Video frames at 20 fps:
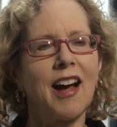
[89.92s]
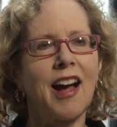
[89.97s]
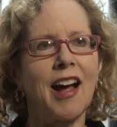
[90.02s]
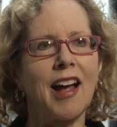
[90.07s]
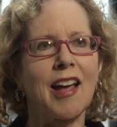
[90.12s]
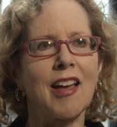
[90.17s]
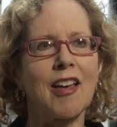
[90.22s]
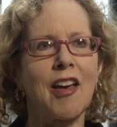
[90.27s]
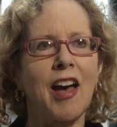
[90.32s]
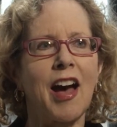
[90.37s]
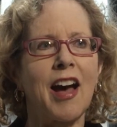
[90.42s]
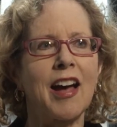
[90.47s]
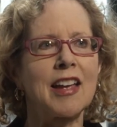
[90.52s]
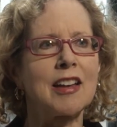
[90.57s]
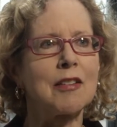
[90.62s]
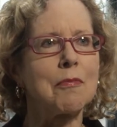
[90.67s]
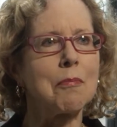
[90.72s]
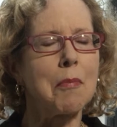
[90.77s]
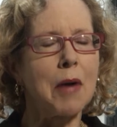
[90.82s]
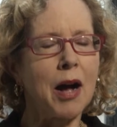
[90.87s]
I,
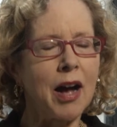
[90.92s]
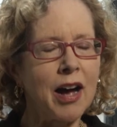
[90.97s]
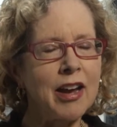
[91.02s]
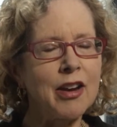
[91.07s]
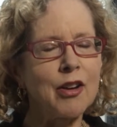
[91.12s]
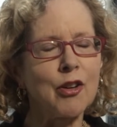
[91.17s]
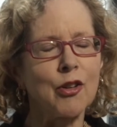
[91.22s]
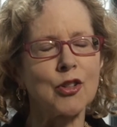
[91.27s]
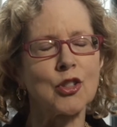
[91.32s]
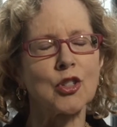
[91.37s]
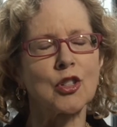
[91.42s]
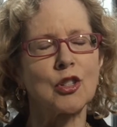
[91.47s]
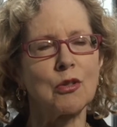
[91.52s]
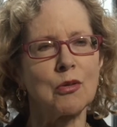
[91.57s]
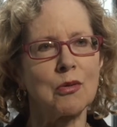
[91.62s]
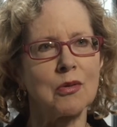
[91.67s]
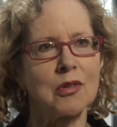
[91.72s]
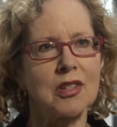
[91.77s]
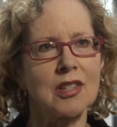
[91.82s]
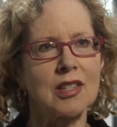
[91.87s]
I admire
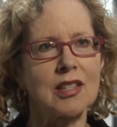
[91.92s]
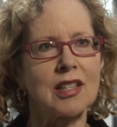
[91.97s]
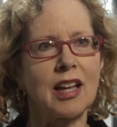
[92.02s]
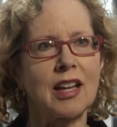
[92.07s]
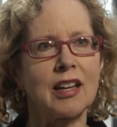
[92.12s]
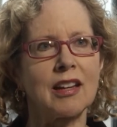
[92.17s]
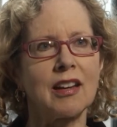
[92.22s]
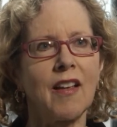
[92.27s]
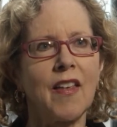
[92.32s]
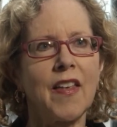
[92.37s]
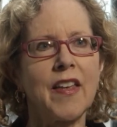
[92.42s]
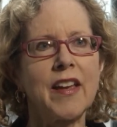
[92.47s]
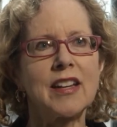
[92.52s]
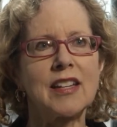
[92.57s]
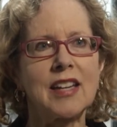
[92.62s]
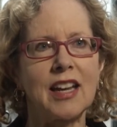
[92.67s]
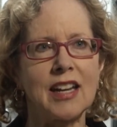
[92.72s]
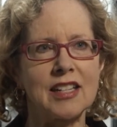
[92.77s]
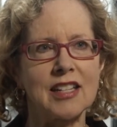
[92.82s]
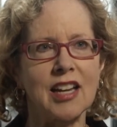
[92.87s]
students that
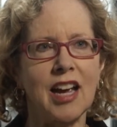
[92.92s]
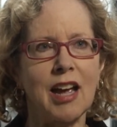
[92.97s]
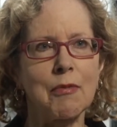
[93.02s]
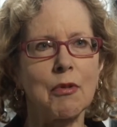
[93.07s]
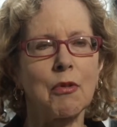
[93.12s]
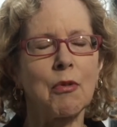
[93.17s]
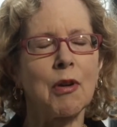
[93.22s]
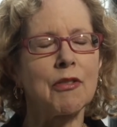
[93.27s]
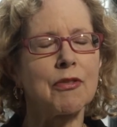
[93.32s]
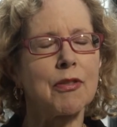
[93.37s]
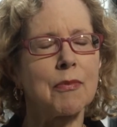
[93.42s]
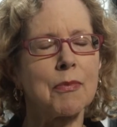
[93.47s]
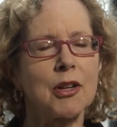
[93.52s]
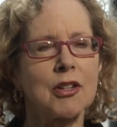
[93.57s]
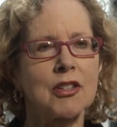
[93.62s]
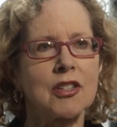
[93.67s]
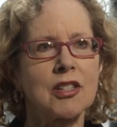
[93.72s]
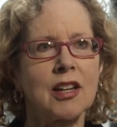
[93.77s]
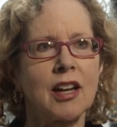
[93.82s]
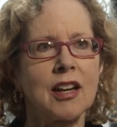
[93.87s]
take time away from
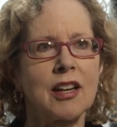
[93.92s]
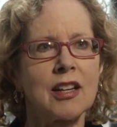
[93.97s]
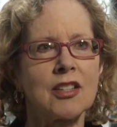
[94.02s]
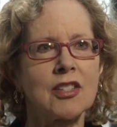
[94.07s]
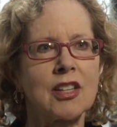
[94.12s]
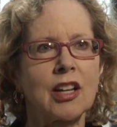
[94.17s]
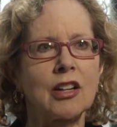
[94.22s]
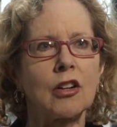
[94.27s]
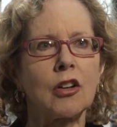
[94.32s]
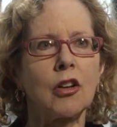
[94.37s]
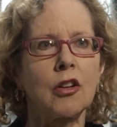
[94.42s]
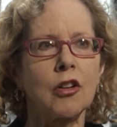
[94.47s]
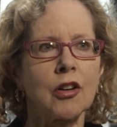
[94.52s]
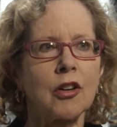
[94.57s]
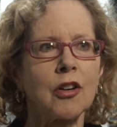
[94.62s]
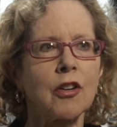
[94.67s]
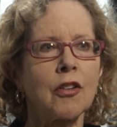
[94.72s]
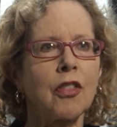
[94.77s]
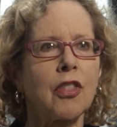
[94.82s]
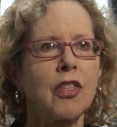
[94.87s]
their studies and
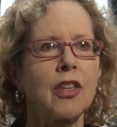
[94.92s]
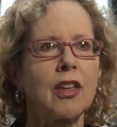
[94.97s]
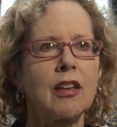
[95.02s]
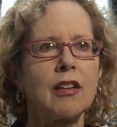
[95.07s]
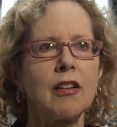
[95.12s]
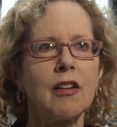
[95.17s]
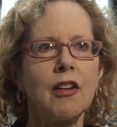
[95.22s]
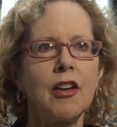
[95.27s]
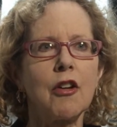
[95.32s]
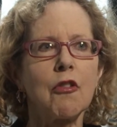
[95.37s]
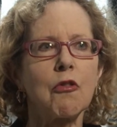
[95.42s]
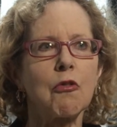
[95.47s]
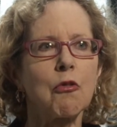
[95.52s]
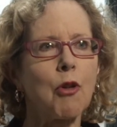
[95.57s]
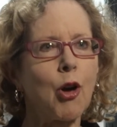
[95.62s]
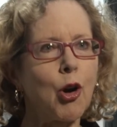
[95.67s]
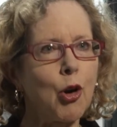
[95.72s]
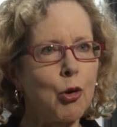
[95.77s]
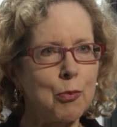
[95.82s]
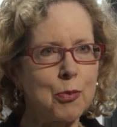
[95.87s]
learn the
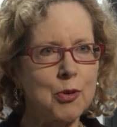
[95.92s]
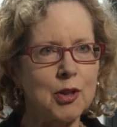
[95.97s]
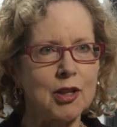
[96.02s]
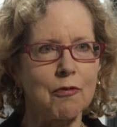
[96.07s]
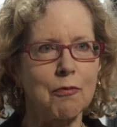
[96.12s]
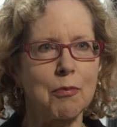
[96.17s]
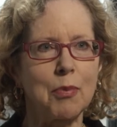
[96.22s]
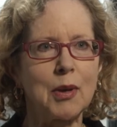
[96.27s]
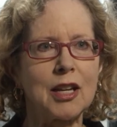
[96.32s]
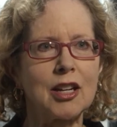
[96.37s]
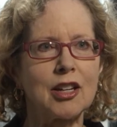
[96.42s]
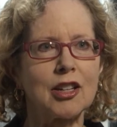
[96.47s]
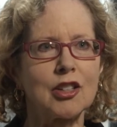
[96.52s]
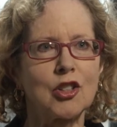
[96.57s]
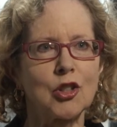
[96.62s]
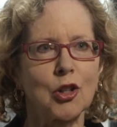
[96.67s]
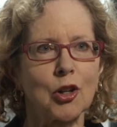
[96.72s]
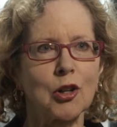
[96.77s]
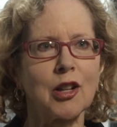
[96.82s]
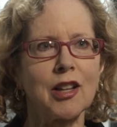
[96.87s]
ropes of being a
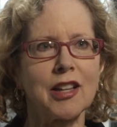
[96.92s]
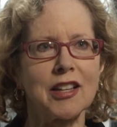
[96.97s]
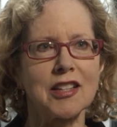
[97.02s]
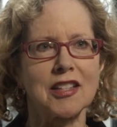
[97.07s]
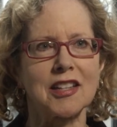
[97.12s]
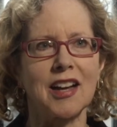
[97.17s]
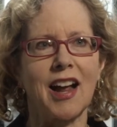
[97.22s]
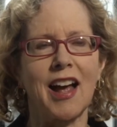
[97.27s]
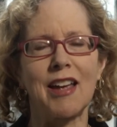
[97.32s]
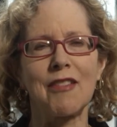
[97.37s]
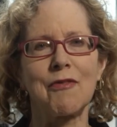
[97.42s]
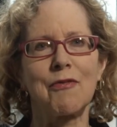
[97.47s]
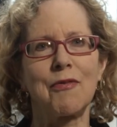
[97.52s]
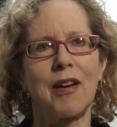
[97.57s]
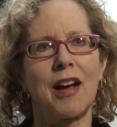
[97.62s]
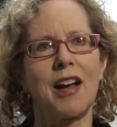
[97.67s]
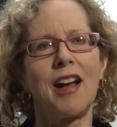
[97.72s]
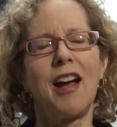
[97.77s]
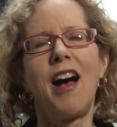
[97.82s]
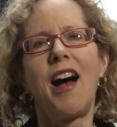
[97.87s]
journalist. I,
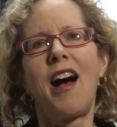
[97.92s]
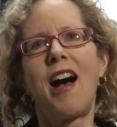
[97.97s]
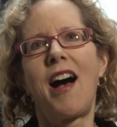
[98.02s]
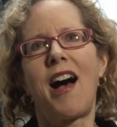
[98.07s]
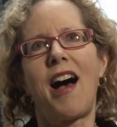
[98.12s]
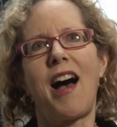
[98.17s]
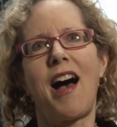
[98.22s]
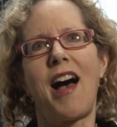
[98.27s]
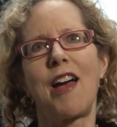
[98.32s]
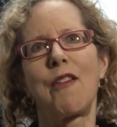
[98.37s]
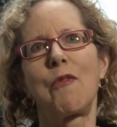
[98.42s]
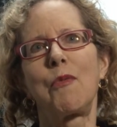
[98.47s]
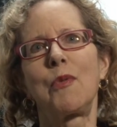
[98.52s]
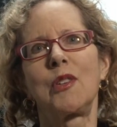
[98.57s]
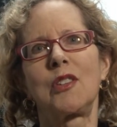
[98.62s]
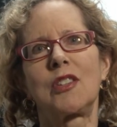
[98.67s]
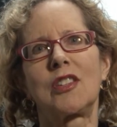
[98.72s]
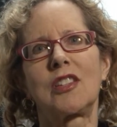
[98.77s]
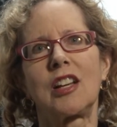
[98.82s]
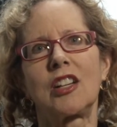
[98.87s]
I
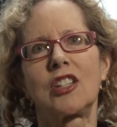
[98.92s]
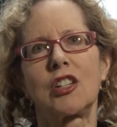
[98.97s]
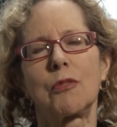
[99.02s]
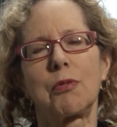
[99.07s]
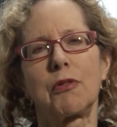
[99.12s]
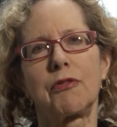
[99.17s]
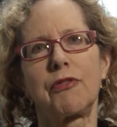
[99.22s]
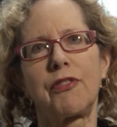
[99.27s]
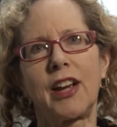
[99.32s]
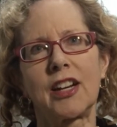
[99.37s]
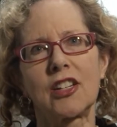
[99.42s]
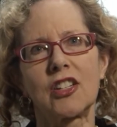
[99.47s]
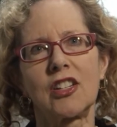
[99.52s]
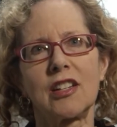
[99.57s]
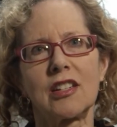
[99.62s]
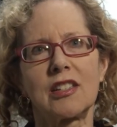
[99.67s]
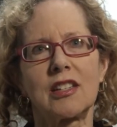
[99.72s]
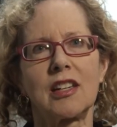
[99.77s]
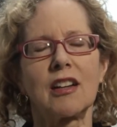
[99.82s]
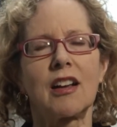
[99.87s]
was such a
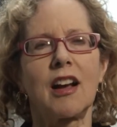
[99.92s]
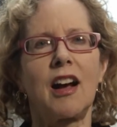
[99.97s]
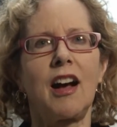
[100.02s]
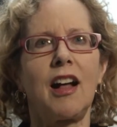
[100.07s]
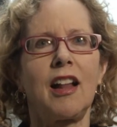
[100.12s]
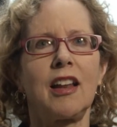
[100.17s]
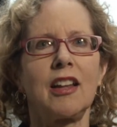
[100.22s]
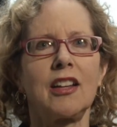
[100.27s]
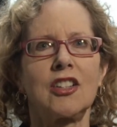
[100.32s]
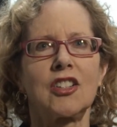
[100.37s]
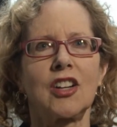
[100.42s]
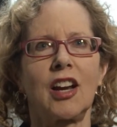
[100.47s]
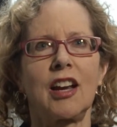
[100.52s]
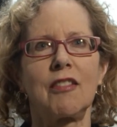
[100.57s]
perfectionist in college.